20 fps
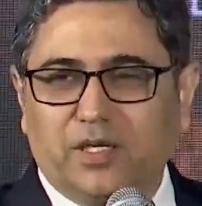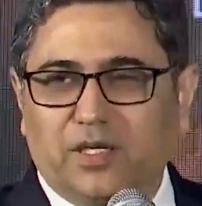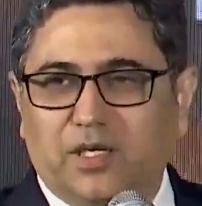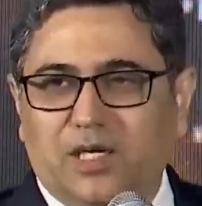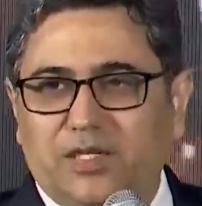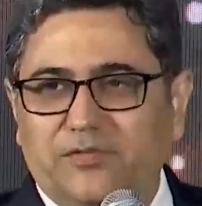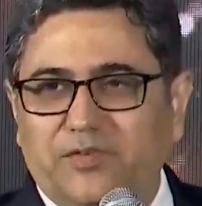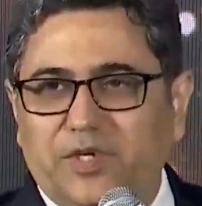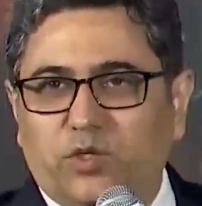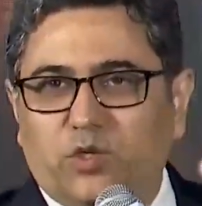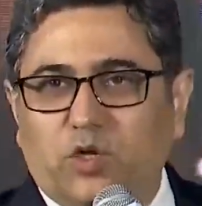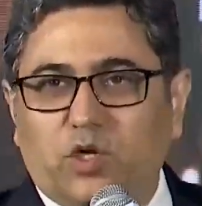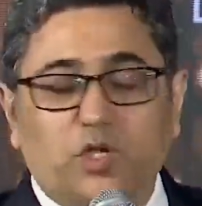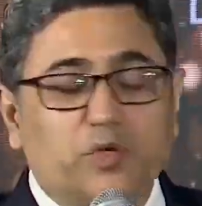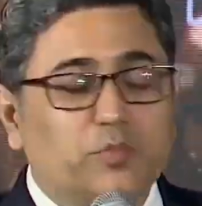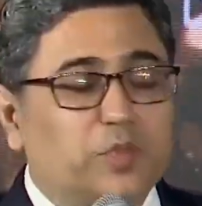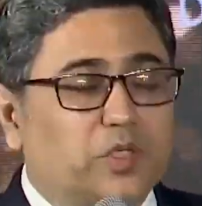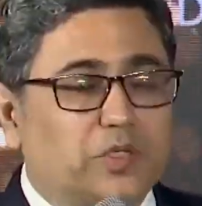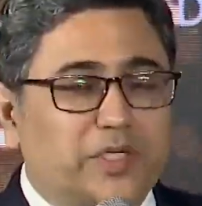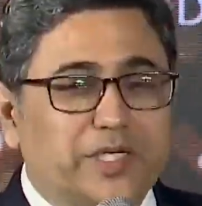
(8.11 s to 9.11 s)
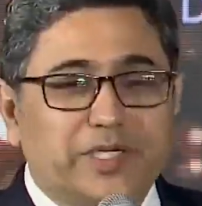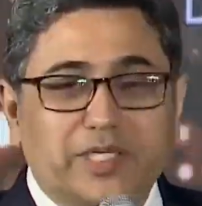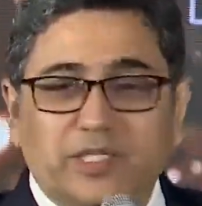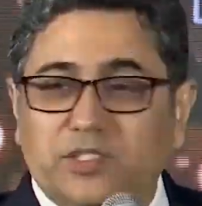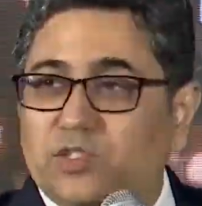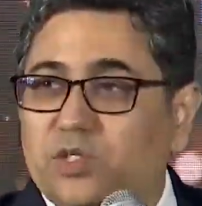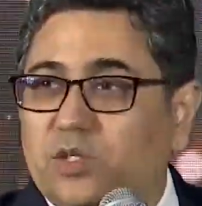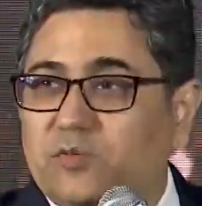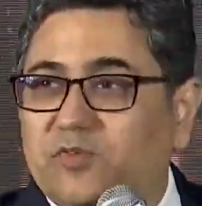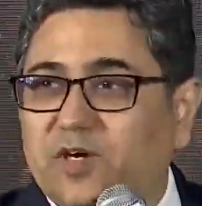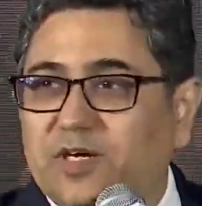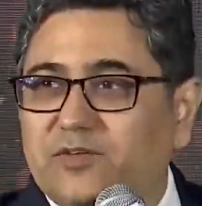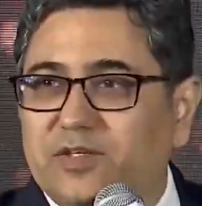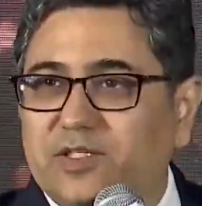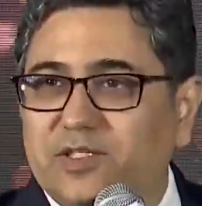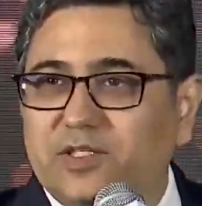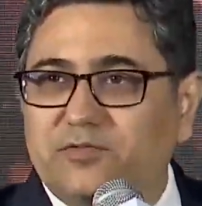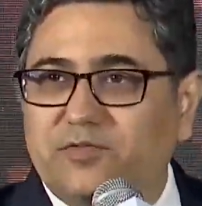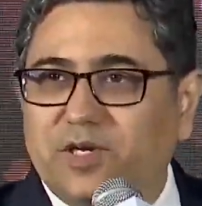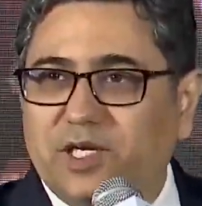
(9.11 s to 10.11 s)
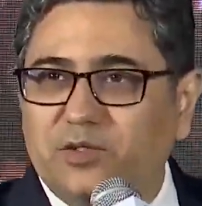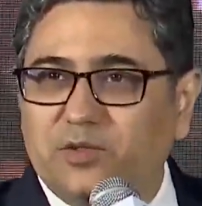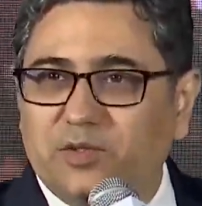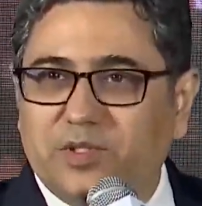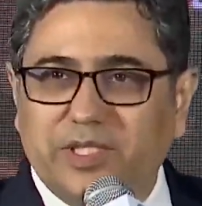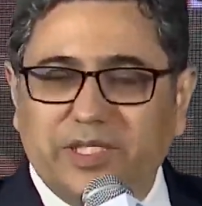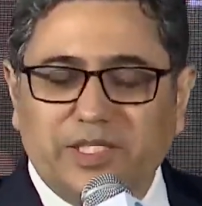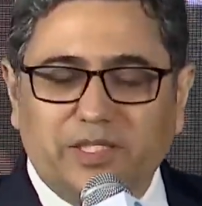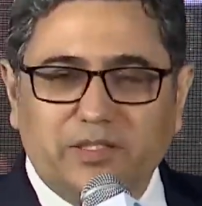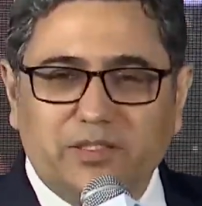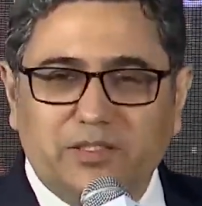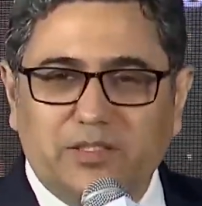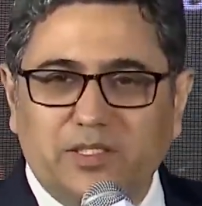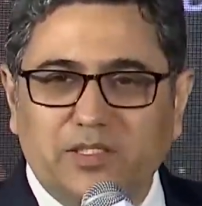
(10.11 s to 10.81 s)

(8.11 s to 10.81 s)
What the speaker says: and we are talking about India's Top 500 value creators.